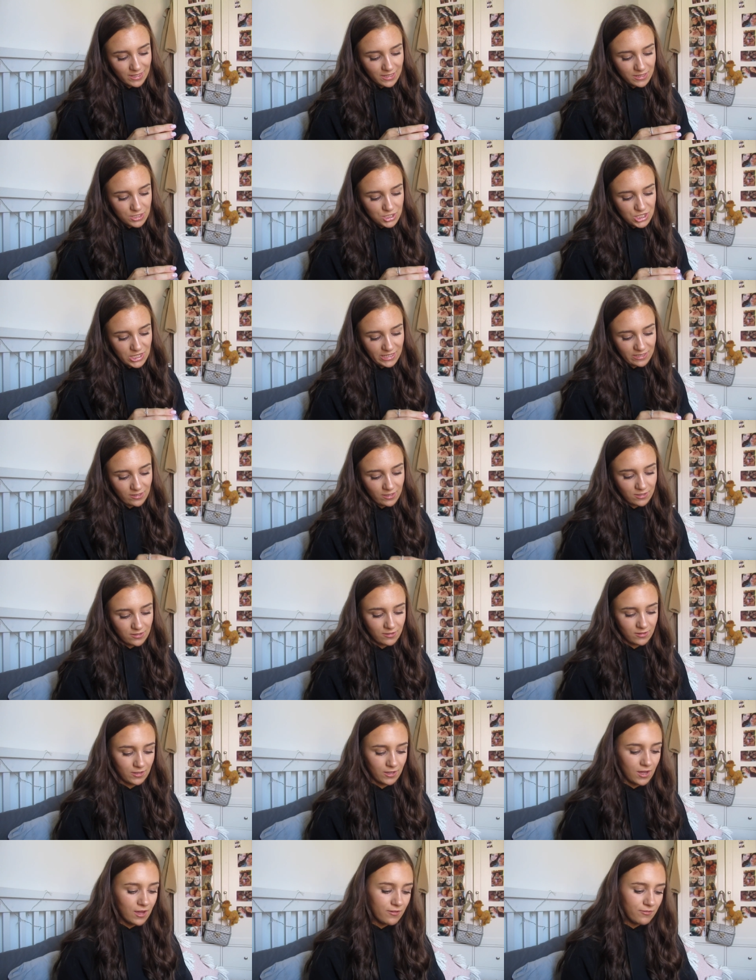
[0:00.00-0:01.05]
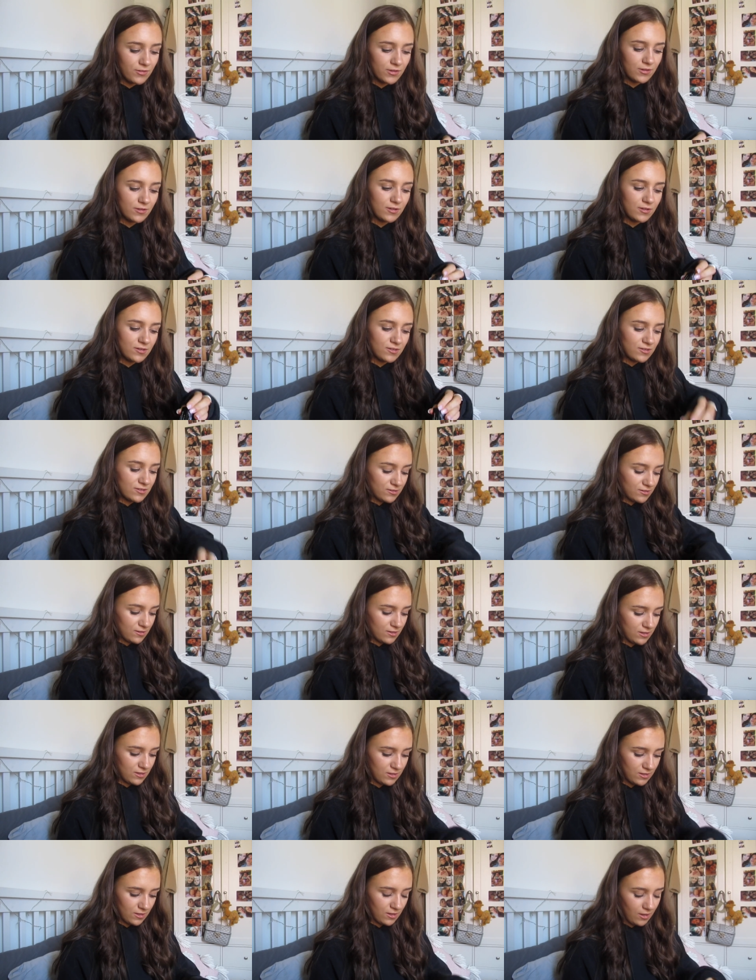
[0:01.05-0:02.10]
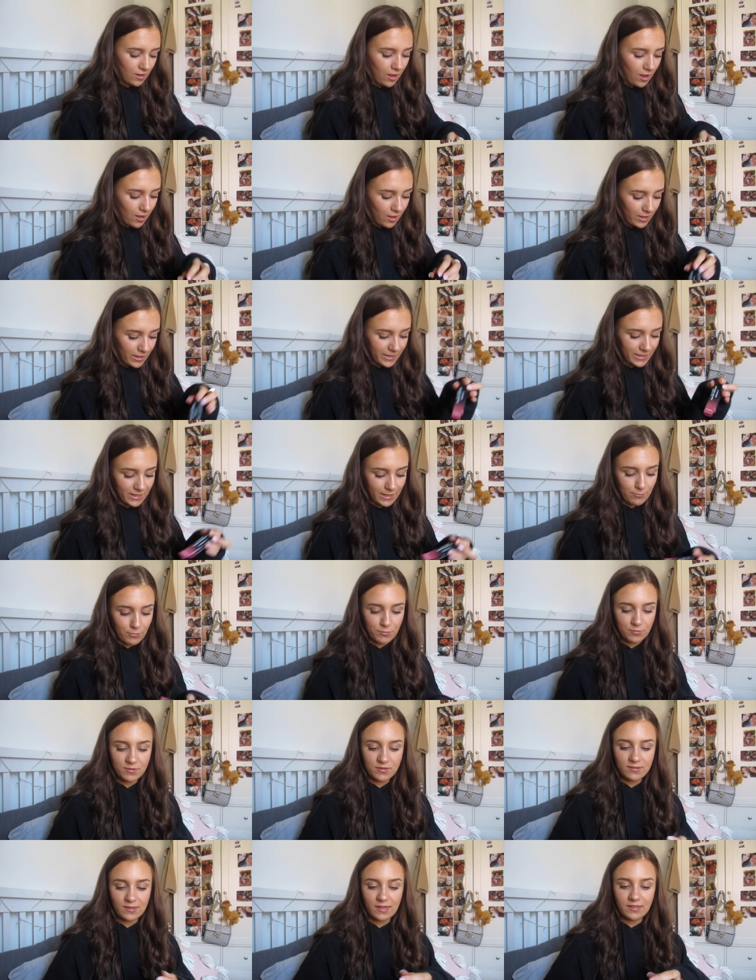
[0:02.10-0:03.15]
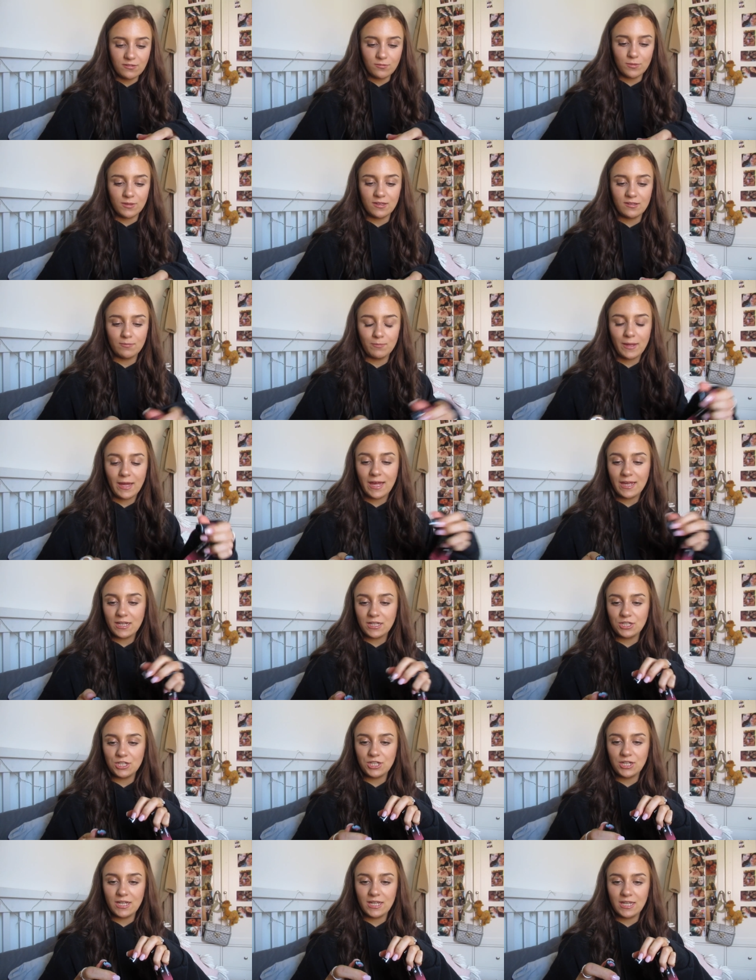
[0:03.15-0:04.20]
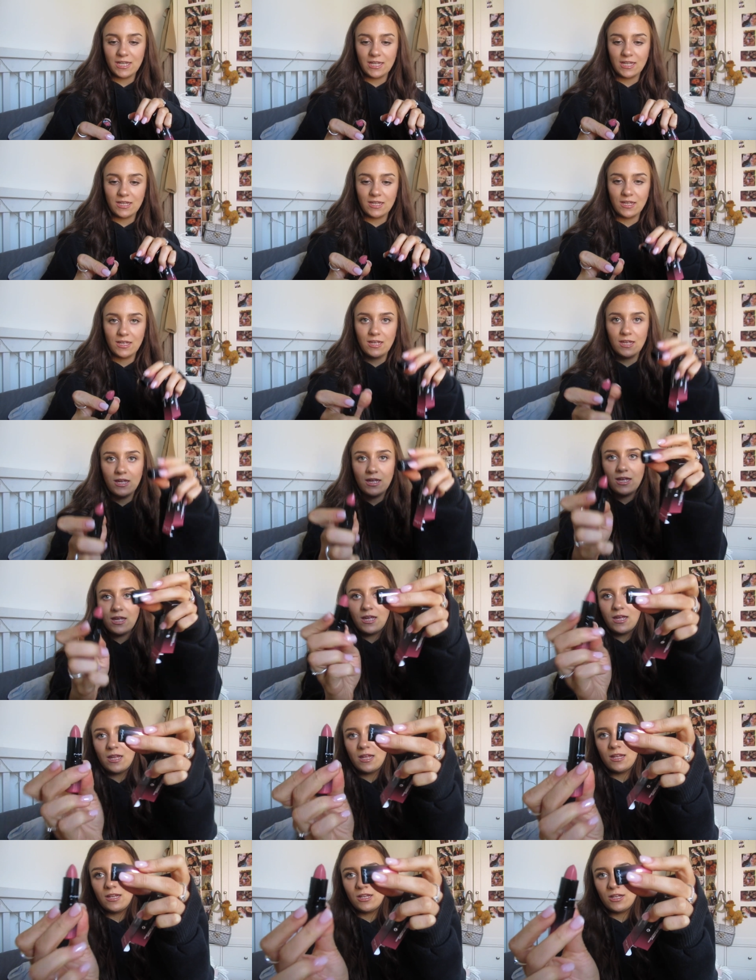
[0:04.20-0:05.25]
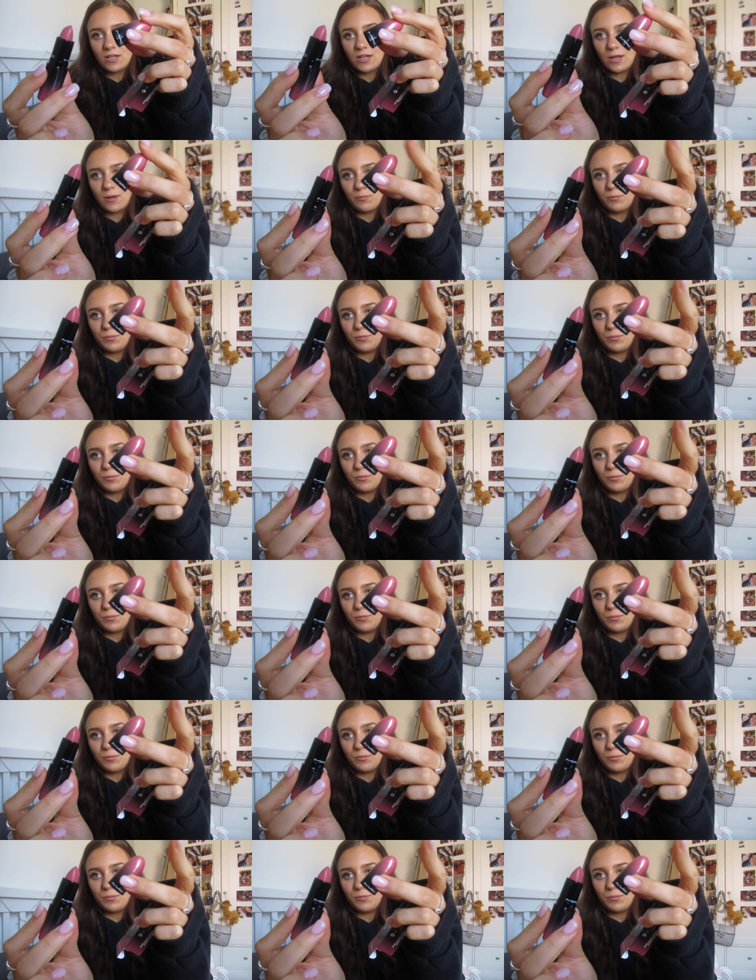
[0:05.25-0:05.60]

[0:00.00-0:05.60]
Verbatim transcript: in the shade Under the Covers. I am obsessed with this packaging. Look how